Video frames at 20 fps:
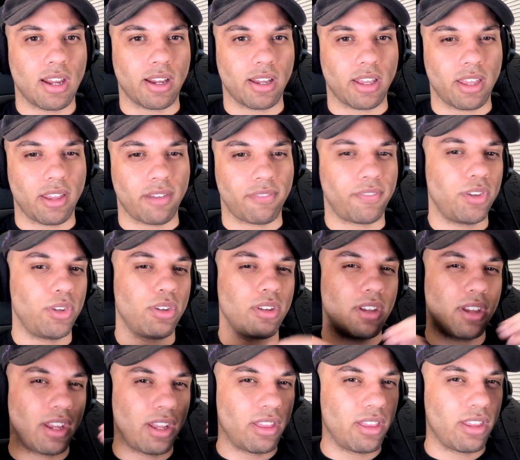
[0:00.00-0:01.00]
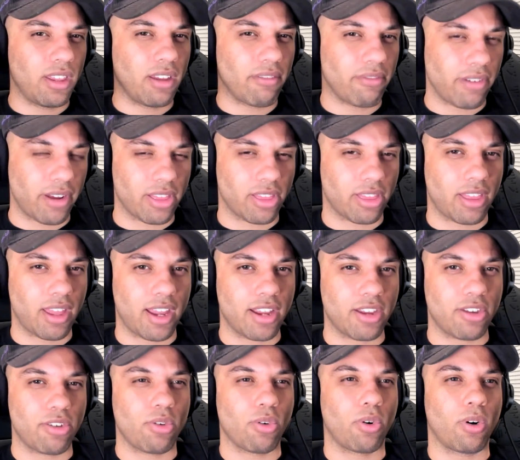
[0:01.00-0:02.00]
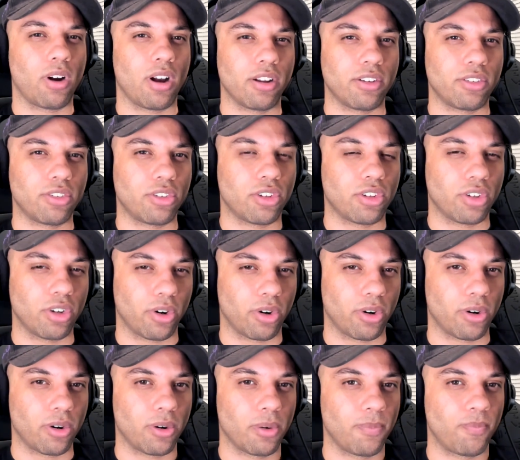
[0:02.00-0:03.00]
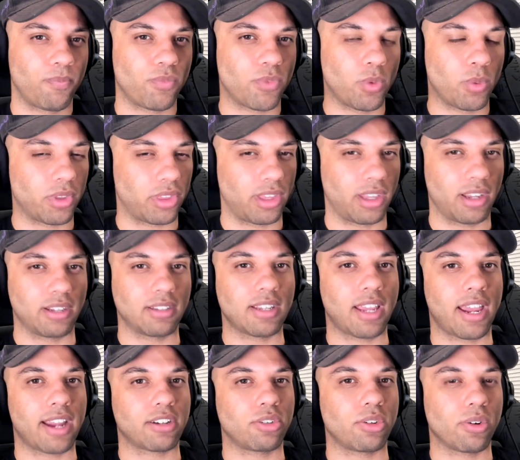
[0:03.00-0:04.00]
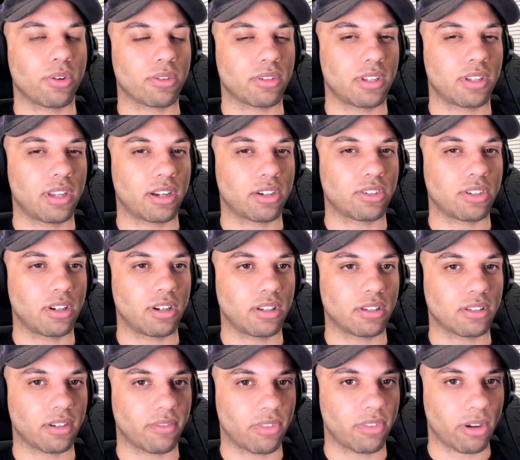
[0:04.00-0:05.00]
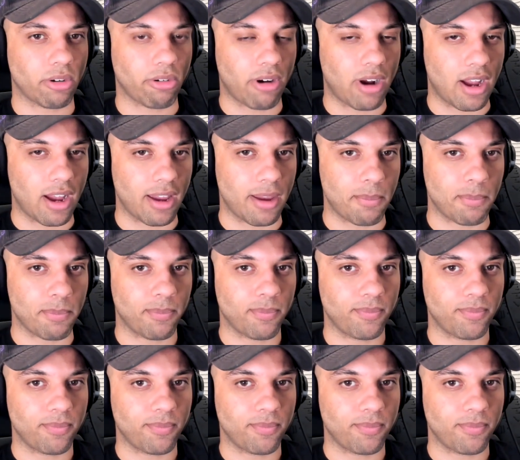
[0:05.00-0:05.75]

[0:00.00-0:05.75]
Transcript: if in the event that you're unsure what the exact jurisdiction is of the crime,